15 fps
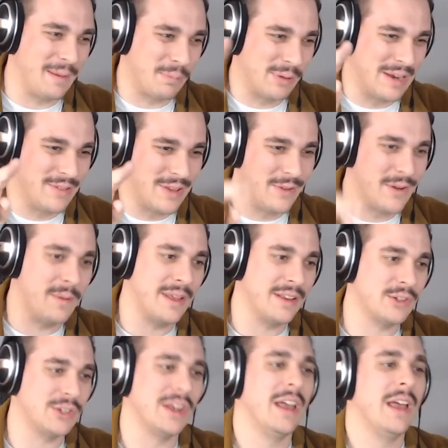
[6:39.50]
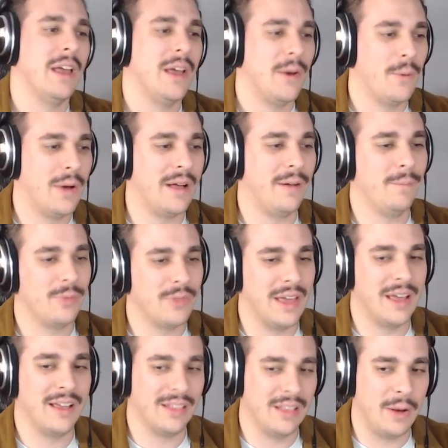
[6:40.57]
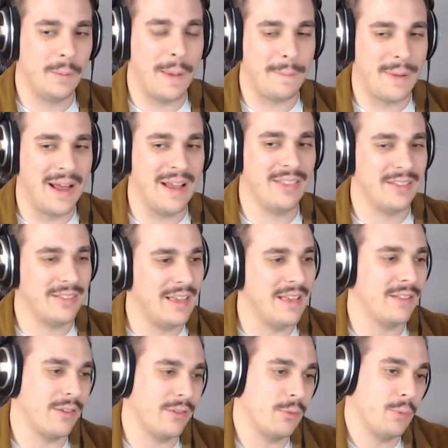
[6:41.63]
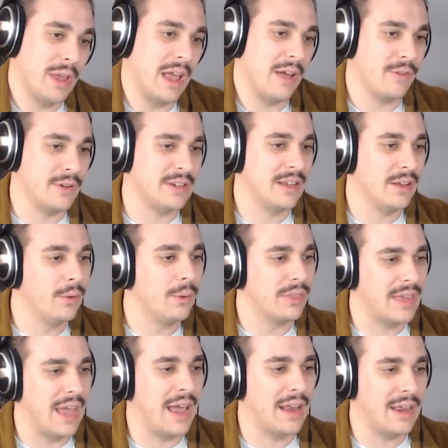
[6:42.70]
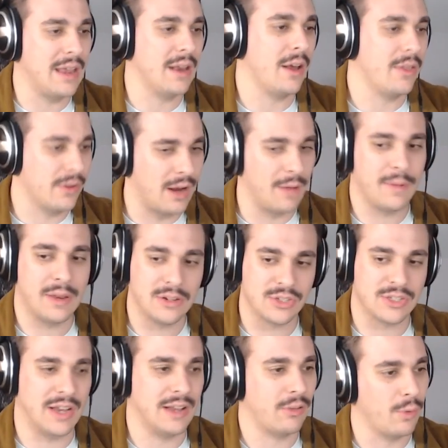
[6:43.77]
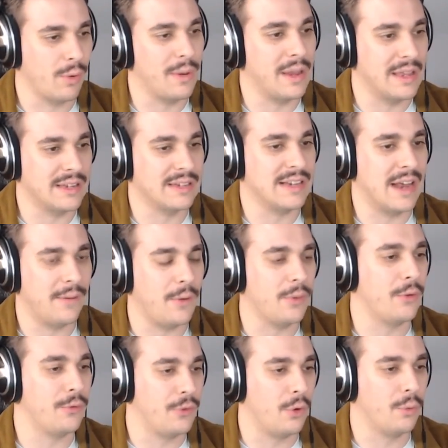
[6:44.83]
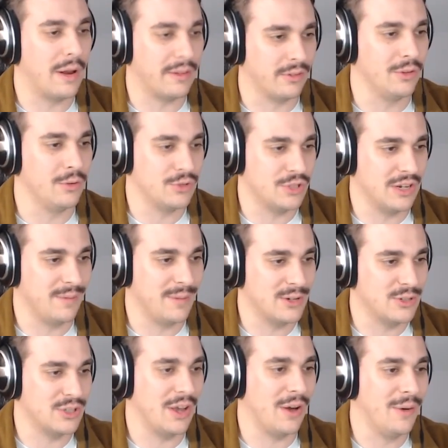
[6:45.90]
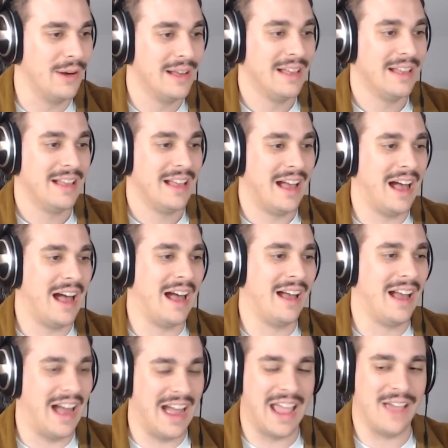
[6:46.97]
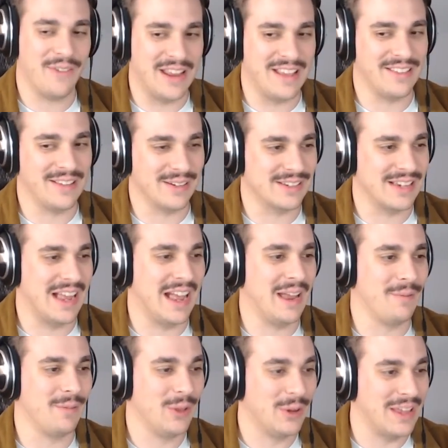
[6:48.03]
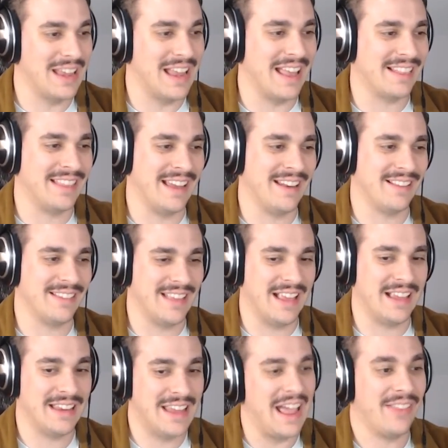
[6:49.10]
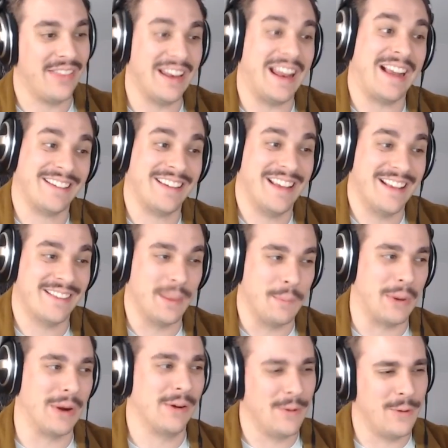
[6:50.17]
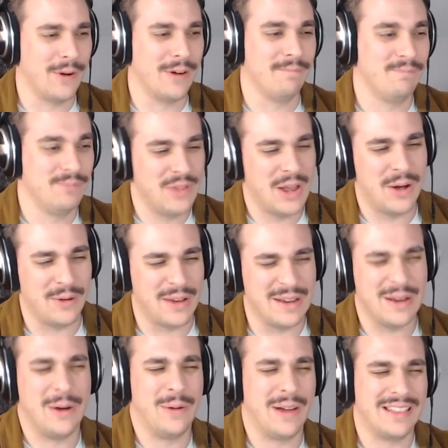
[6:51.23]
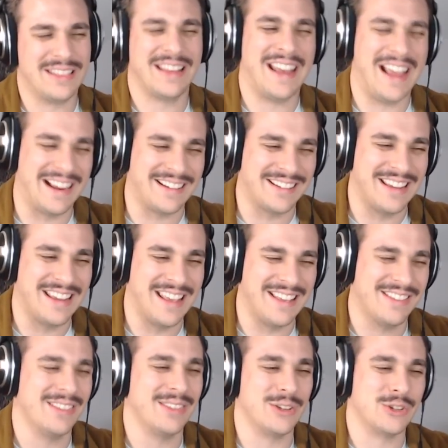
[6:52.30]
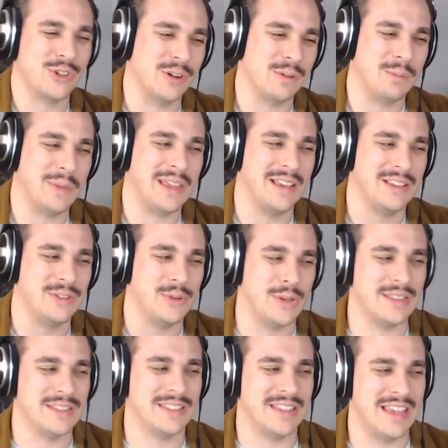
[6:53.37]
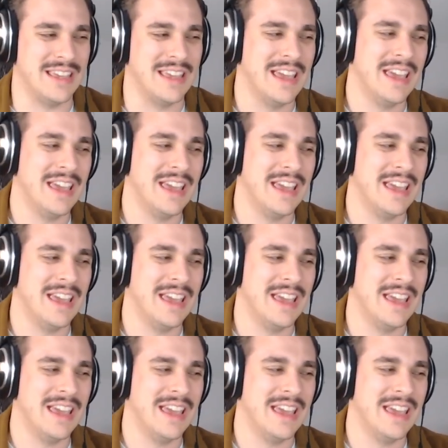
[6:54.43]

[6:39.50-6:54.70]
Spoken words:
preview image? Well, a little bit behind the scenes is we have a deal with Getty and other image sites where we get to download the full resolution image. So I have an easier time looking at that and saying, yeah, that actually is the bird. Or no, you know what? That actually isn't the shirt, because you can see